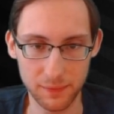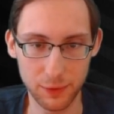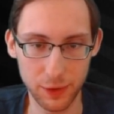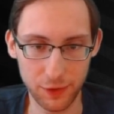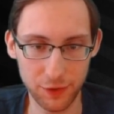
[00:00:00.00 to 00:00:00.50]

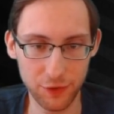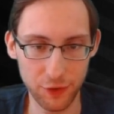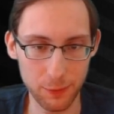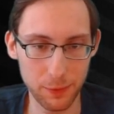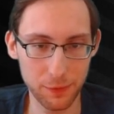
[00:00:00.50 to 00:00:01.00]
Could
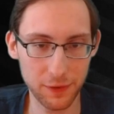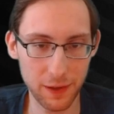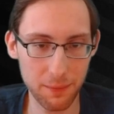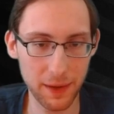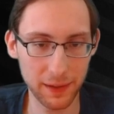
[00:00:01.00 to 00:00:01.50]

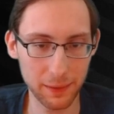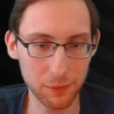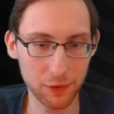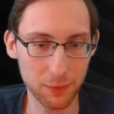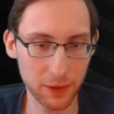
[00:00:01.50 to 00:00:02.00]
stupefy make him
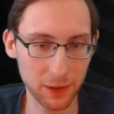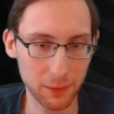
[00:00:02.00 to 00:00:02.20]
smarter?